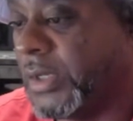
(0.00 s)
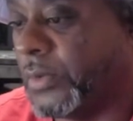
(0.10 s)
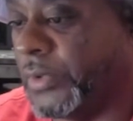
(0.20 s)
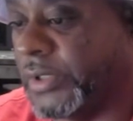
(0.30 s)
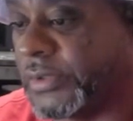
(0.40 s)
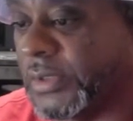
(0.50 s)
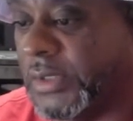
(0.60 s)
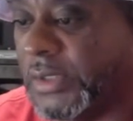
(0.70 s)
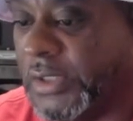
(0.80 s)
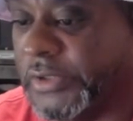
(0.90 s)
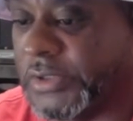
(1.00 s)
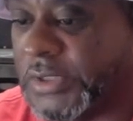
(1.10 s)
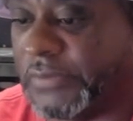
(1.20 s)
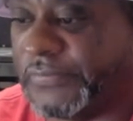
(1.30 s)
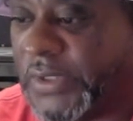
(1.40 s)
with uh, other
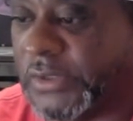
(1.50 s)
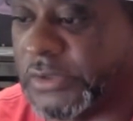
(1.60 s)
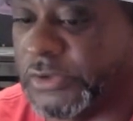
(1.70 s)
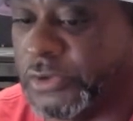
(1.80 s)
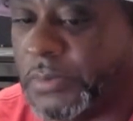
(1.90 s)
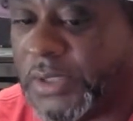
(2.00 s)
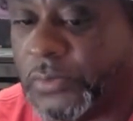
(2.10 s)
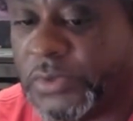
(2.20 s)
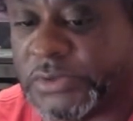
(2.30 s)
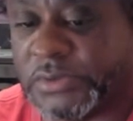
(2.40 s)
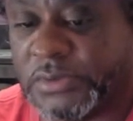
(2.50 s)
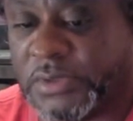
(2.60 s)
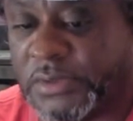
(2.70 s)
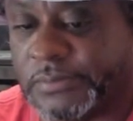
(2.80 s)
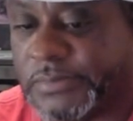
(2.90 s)
top fighters because nobody wants
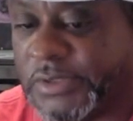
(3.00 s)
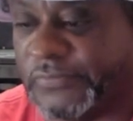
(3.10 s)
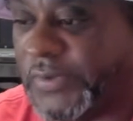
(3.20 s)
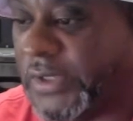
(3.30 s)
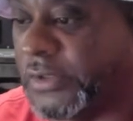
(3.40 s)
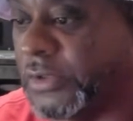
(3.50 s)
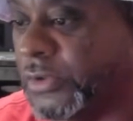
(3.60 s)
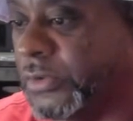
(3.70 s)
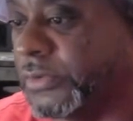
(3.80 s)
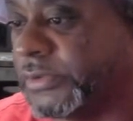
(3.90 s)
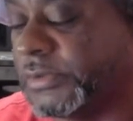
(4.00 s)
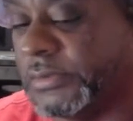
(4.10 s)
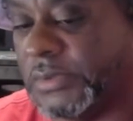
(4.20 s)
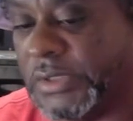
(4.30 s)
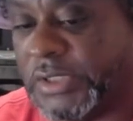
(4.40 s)
their fighter to lose,
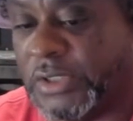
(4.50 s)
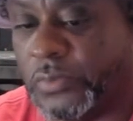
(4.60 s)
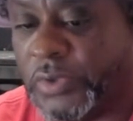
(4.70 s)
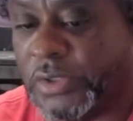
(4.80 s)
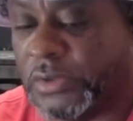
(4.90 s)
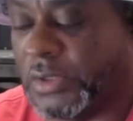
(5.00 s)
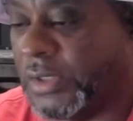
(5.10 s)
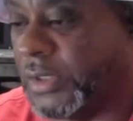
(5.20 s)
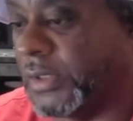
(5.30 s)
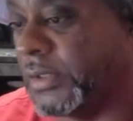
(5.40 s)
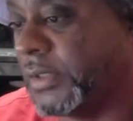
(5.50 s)
and they don't want to uh,